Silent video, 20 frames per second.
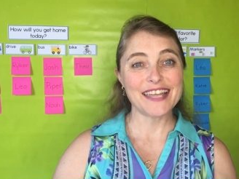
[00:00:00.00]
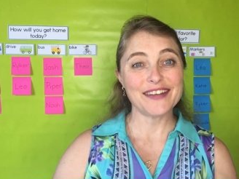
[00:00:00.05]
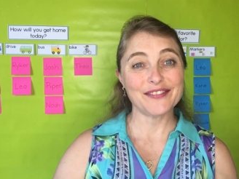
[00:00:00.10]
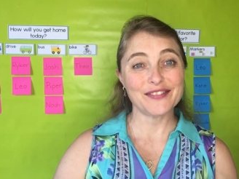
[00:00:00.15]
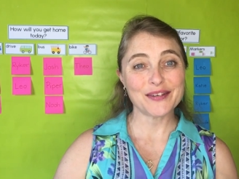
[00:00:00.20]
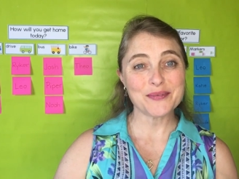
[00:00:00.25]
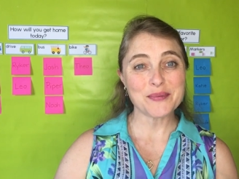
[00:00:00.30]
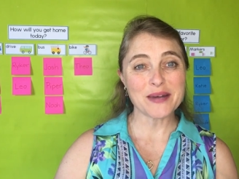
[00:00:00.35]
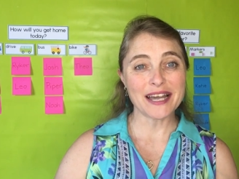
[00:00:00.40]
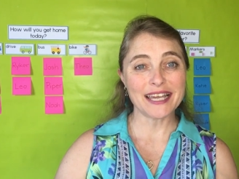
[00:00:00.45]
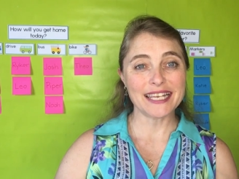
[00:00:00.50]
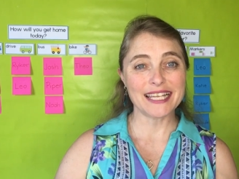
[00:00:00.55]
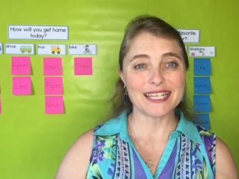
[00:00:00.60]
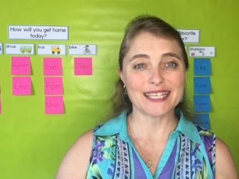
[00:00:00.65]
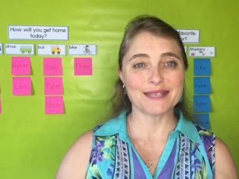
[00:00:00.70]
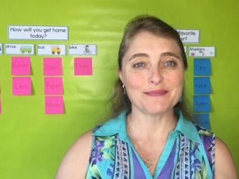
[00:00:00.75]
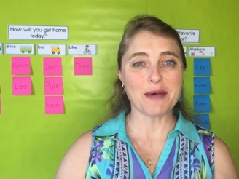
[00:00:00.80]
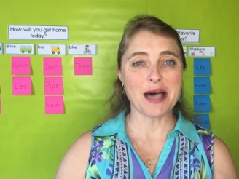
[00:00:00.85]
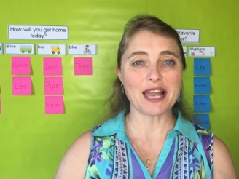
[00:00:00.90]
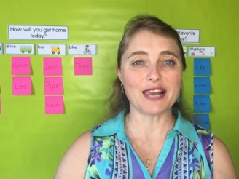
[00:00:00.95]
everybody,
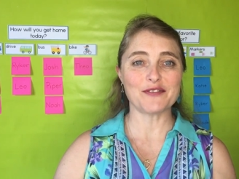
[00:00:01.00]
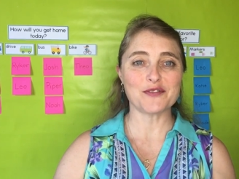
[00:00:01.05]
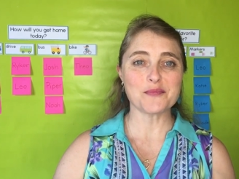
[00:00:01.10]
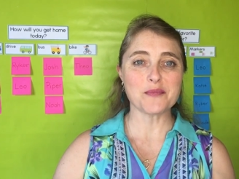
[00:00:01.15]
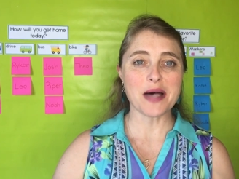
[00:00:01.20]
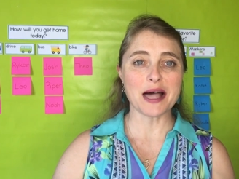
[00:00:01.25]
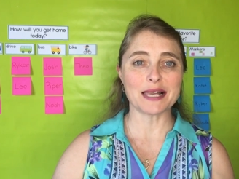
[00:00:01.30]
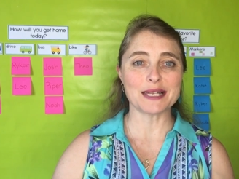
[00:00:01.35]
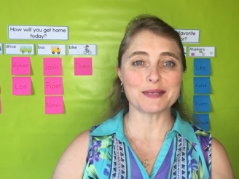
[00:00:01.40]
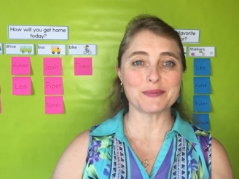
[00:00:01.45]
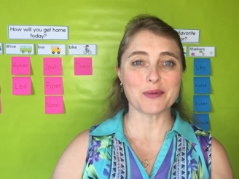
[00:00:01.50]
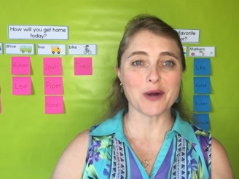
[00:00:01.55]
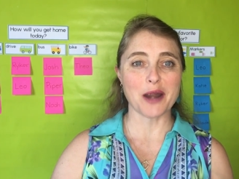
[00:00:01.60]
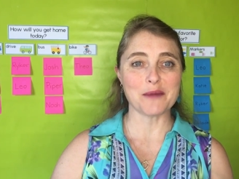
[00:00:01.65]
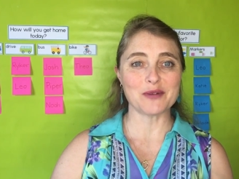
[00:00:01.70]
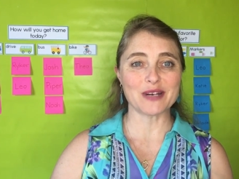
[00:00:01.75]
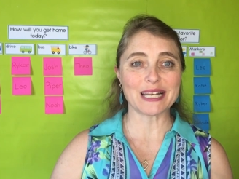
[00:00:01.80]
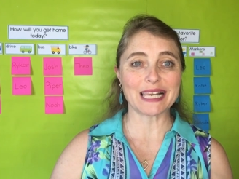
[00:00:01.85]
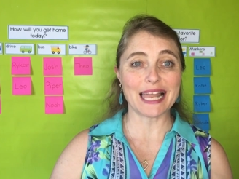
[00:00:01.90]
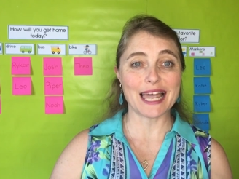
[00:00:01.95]
it's Paula from Paula's
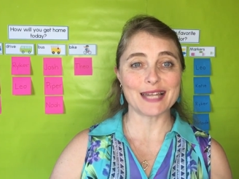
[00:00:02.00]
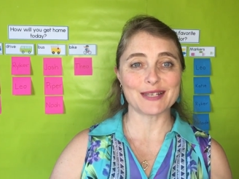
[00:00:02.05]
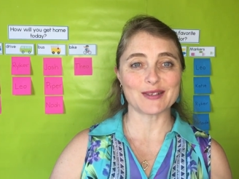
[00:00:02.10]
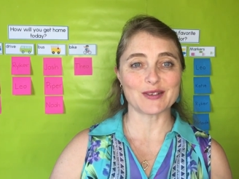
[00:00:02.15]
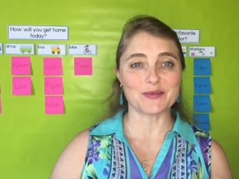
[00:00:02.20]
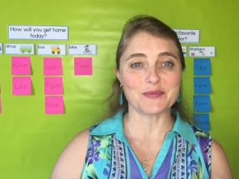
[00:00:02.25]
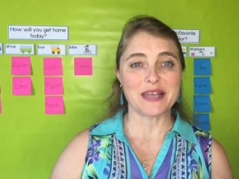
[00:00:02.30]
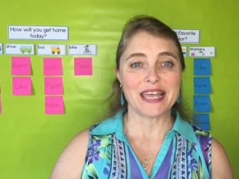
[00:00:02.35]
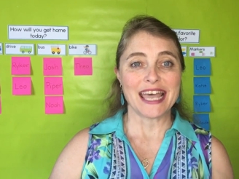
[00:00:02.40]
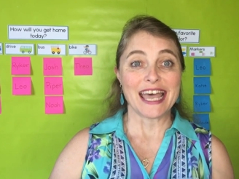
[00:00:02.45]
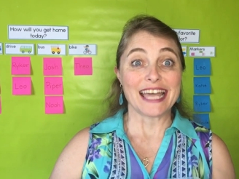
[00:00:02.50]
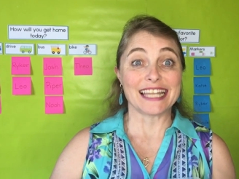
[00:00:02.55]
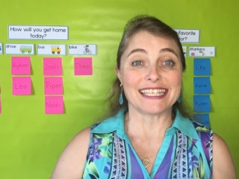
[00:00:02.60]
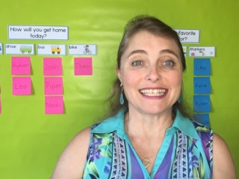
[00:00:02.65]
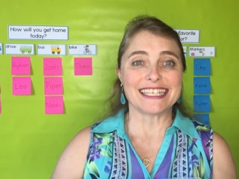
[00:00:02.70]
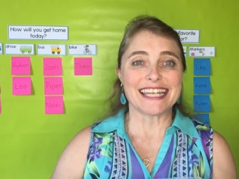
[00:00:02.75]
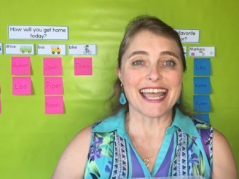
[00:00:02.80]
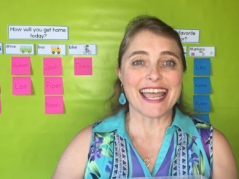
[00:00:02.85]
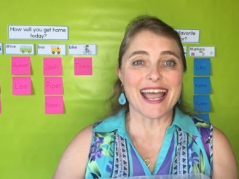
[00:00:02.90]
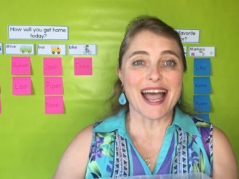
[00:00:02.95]
Primary Classroom and
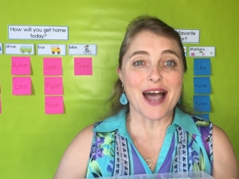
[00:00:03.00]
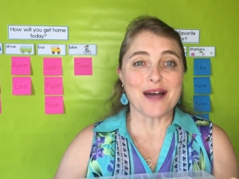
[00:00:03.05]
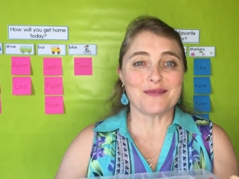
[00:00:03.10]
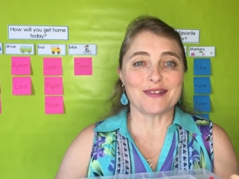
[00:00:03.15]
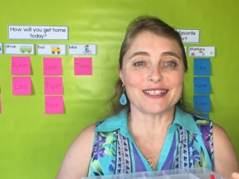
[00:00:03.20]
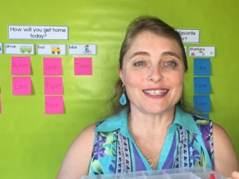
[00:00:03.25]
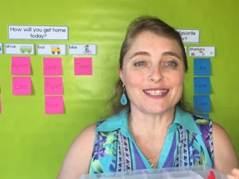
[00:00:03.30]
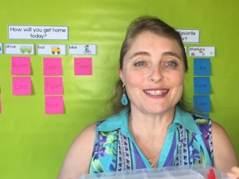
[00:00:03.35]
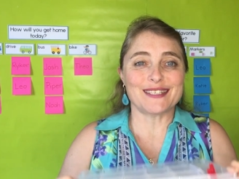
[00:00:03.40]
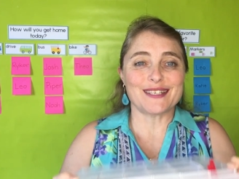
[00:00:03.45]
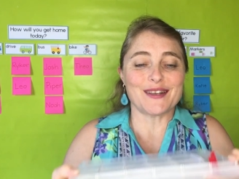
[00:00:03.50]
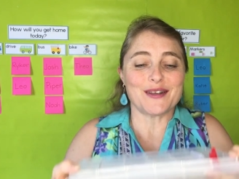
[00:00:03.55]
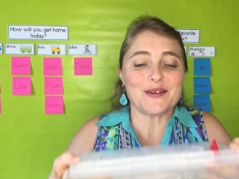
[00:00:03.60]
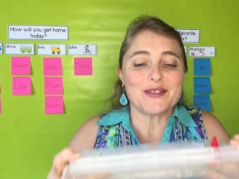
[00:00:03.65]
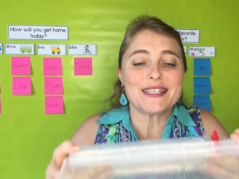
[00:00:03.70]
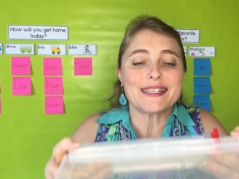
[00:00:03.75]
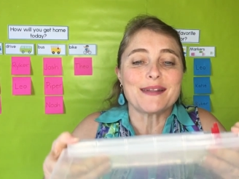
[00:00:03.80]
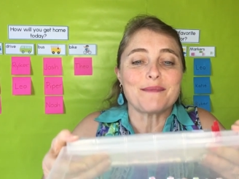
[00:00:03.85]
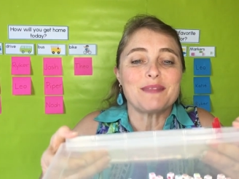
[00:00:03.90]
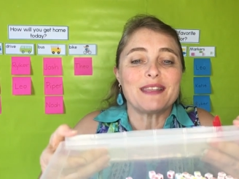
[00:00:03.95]
today I want to show you
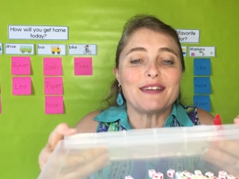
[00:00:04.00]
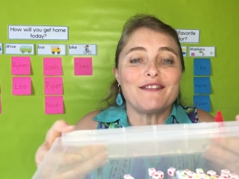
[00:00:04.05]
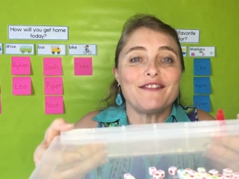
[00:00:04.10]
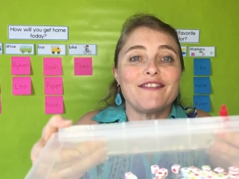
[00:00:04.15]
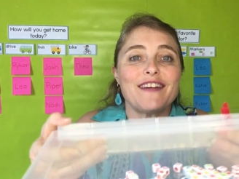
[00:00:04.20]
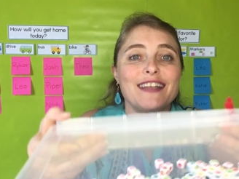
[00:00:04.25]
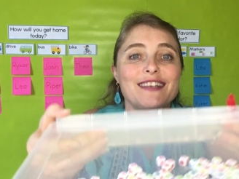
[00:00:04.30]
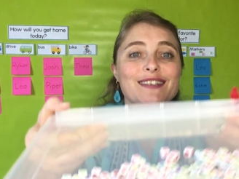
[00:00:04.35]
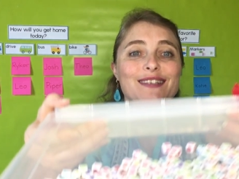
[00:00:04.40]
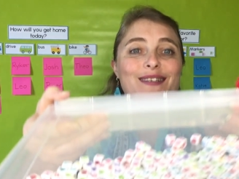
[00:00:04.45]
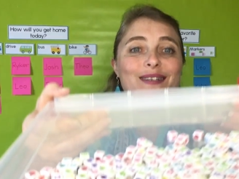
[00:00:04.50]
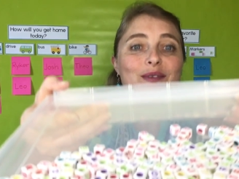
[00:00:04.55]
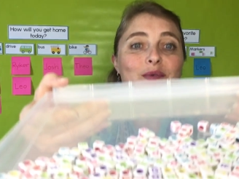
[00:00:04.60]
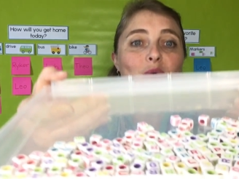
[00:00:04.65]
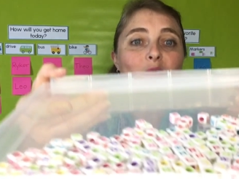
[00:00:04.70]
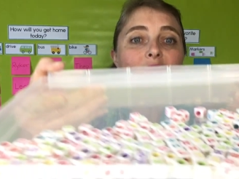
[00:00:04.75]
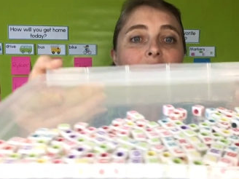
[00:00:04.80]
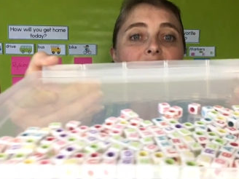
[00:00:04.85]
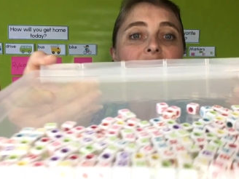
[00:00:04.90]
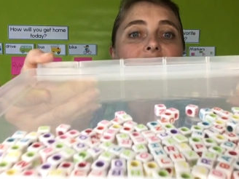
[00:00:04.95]
something fun to do
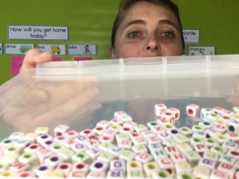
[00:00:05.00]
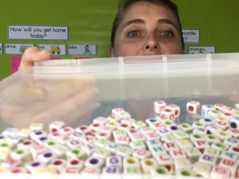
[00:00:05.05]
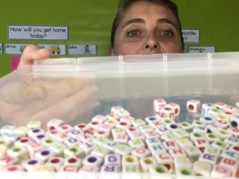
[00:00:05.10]
with